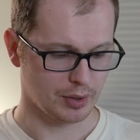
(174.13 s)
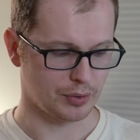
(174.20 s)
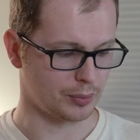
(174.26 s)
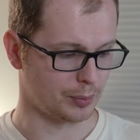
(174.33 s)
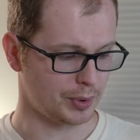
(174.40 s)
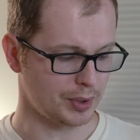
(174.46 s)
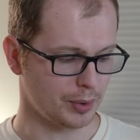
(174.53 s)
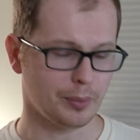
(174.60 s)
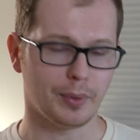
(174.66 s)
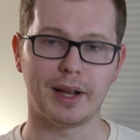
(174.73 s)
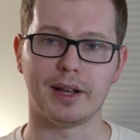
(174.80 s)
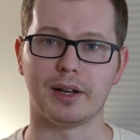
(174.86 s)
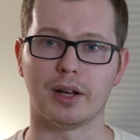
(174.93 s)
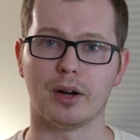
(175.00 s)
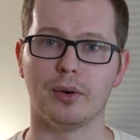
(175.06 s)
through your
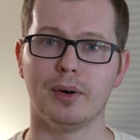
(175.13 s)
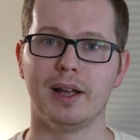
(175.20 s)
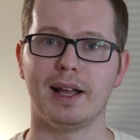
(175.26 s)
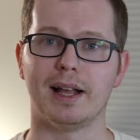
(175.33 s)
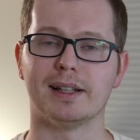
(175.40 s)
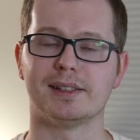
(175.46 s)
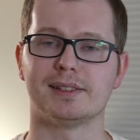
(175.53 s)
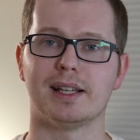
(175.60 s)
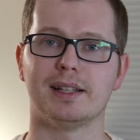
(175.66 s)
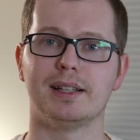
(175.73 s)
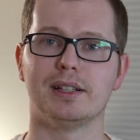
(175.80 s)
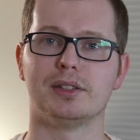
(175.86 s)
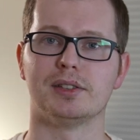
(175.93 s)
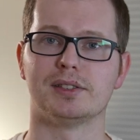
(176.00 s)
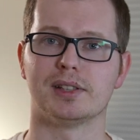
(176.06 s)
radio and send
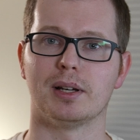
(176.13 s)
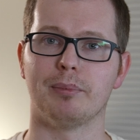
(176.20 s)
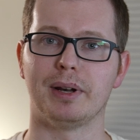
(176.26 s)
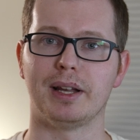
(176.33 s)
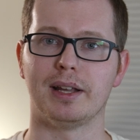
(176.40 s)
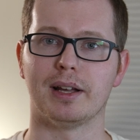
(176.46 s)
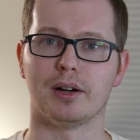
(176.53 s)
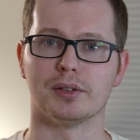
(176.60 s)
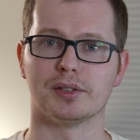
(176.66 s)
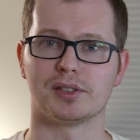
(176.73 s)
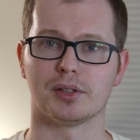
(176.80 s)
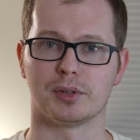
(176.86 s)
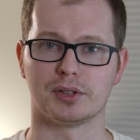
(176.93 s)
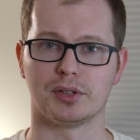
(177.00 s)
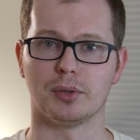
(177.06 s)
it to somebody else
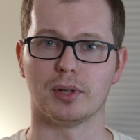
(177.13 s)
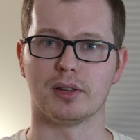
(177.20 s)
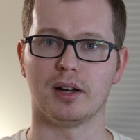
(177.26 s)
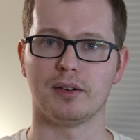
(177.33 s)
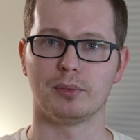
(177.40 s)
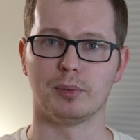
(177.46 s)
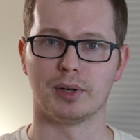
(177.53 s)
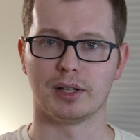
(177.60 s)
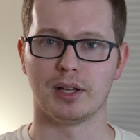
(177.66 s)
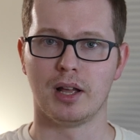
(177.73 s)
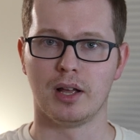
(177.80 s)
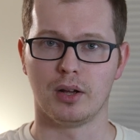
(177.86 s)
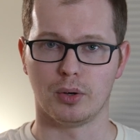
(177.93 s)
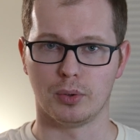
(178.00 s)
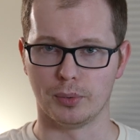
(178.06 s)
or to a loved one,
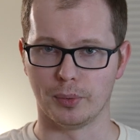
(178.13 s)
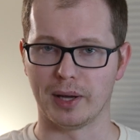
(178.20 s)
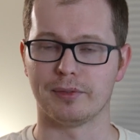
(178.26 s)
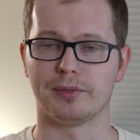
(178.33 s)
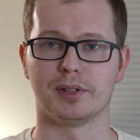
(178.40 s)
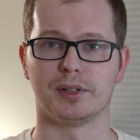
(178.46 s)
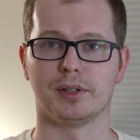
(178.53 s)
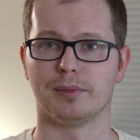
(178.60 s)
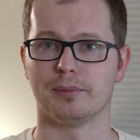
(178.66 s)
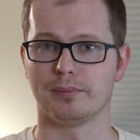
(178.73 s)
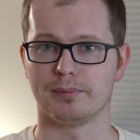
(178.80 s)
whoever